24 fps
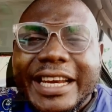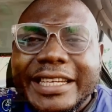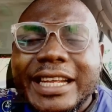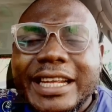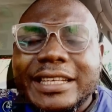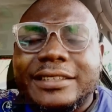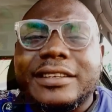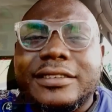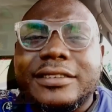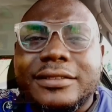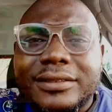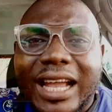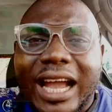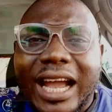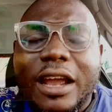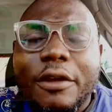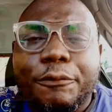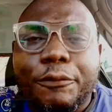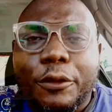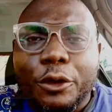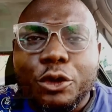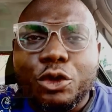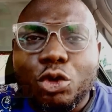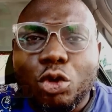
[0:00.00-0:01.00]
This is
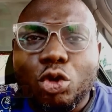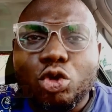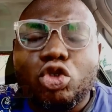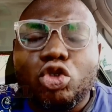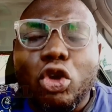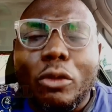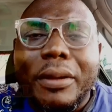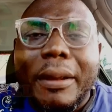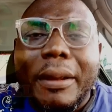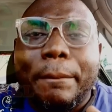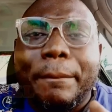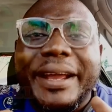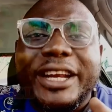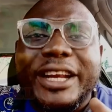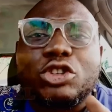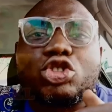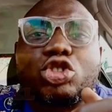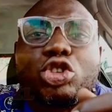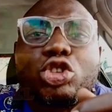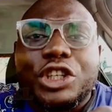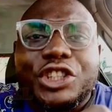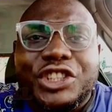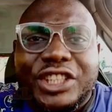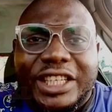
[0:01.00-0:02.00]
time for you to be
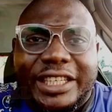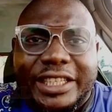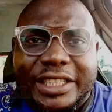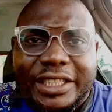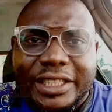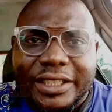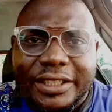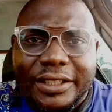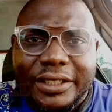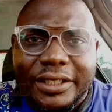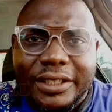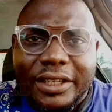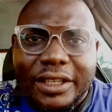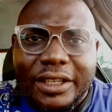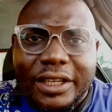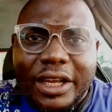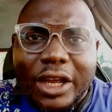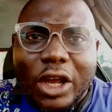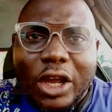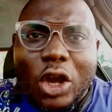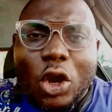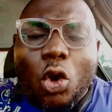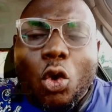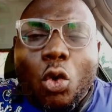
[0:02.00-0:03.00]
patriotic,
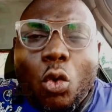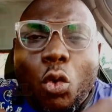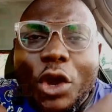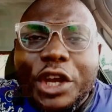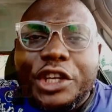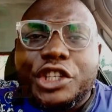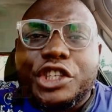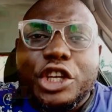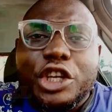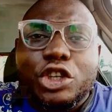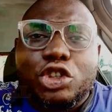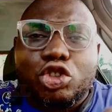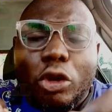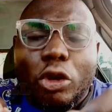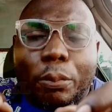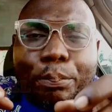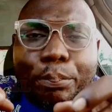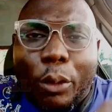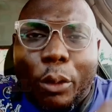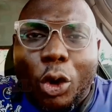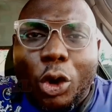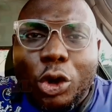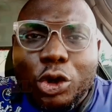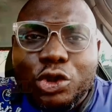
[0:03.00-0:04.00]
which is
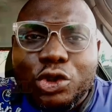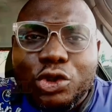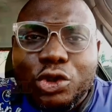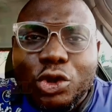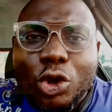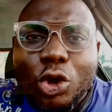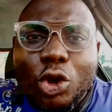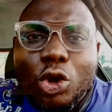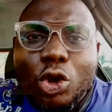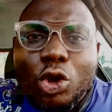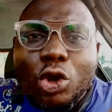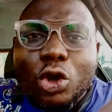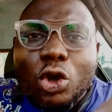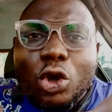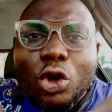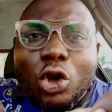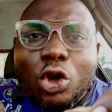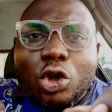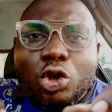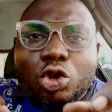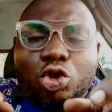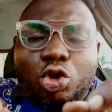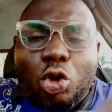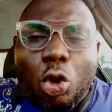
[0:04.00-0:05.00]
supposed
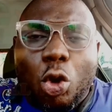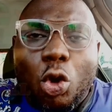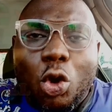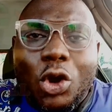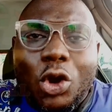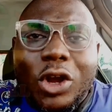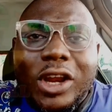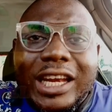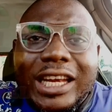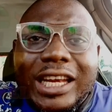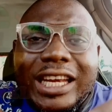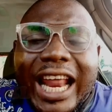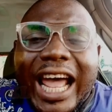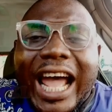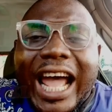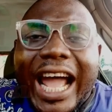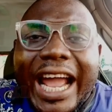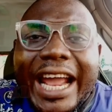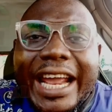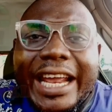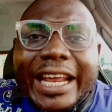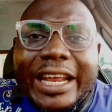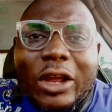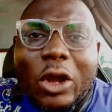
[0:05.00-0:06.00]
to
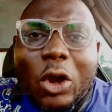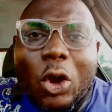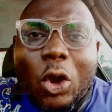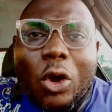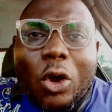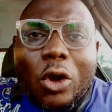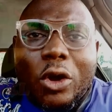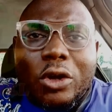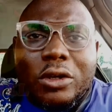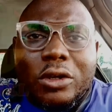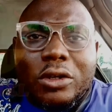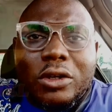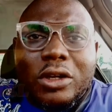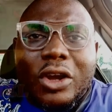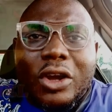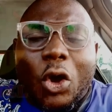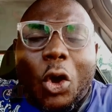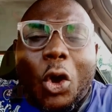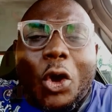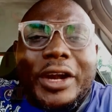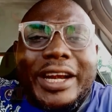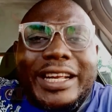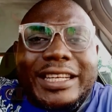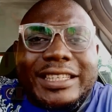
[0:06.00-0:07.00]
lie
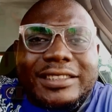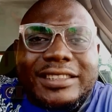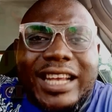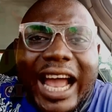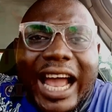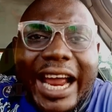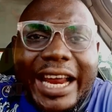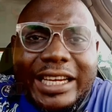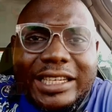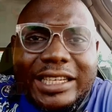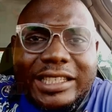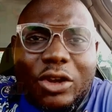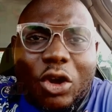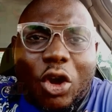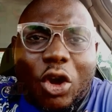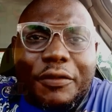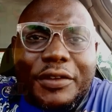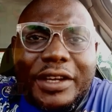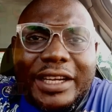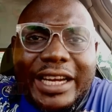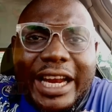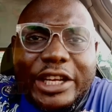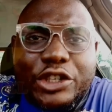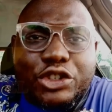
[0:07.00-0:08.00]
on the side
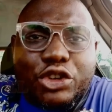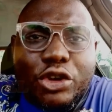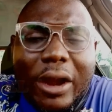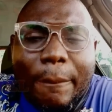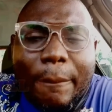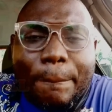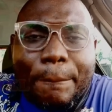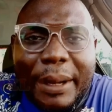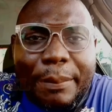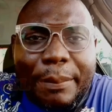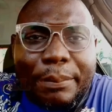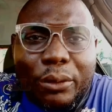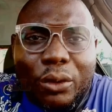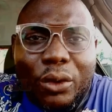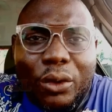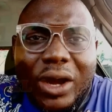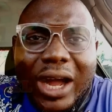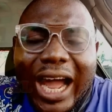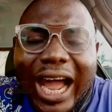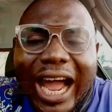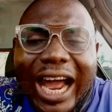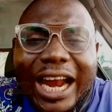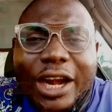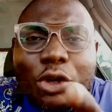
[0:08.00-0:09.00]
of the Nigerian people
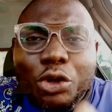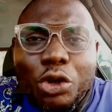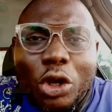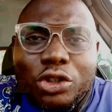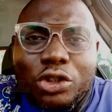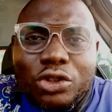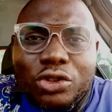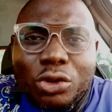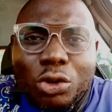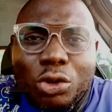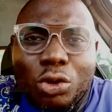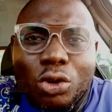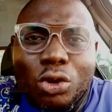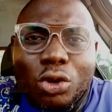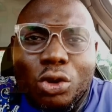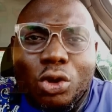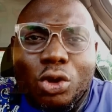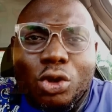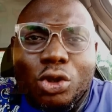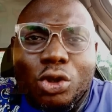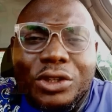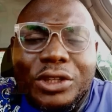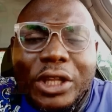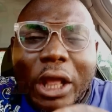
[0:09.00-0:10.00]
and not
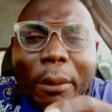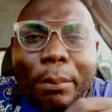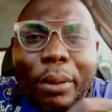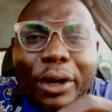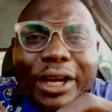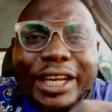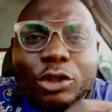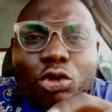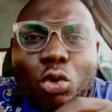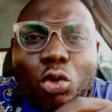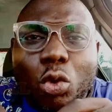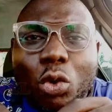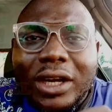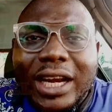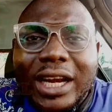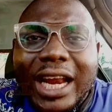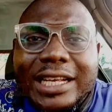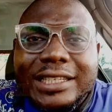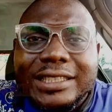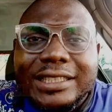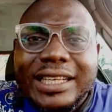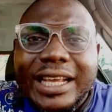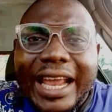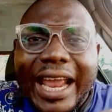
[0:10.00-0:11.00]
the political
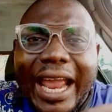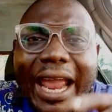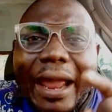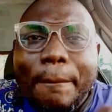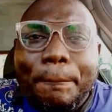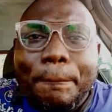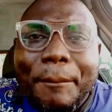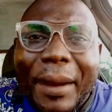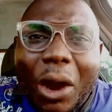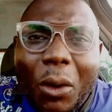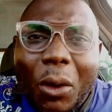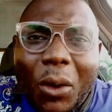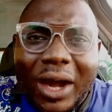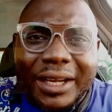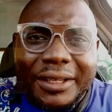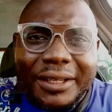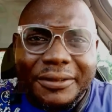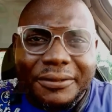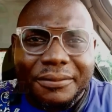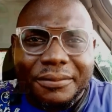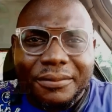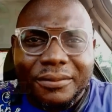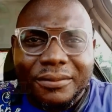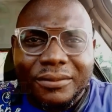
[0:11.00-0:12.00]
class in power,
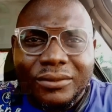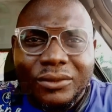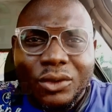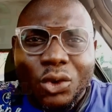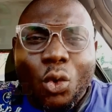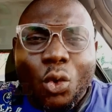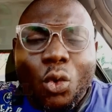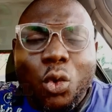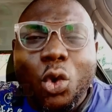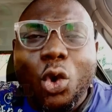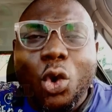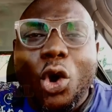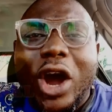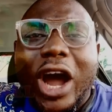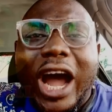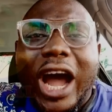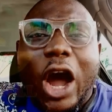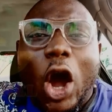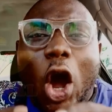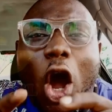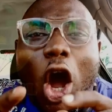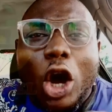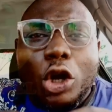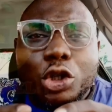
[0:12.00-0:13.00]
who
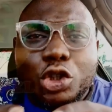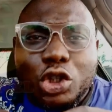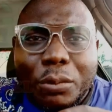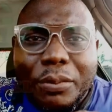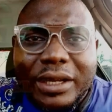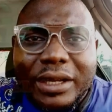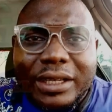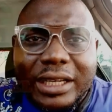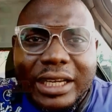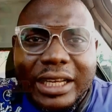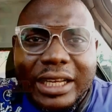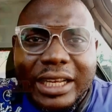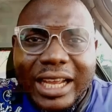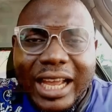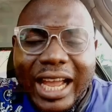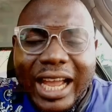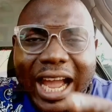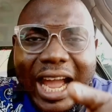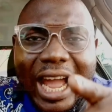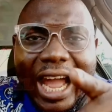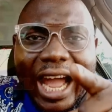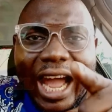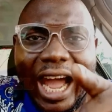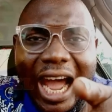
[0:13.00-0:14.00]
ultimately
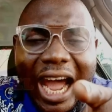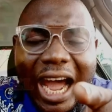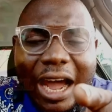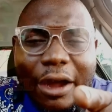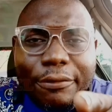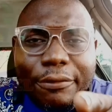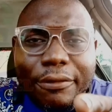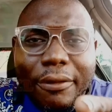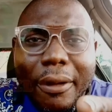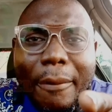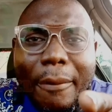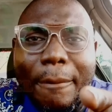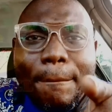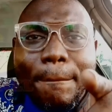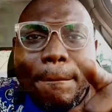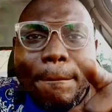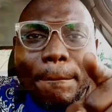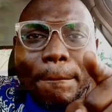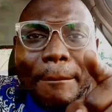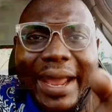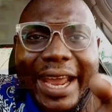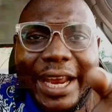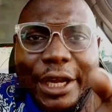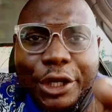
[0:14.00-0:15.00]
have
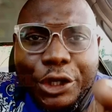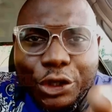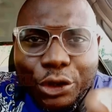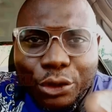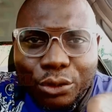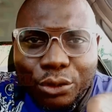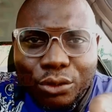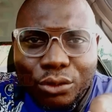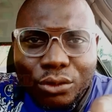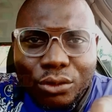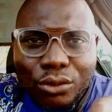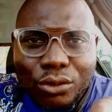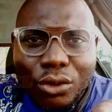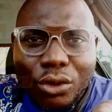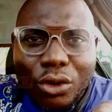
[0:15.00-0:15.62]
made you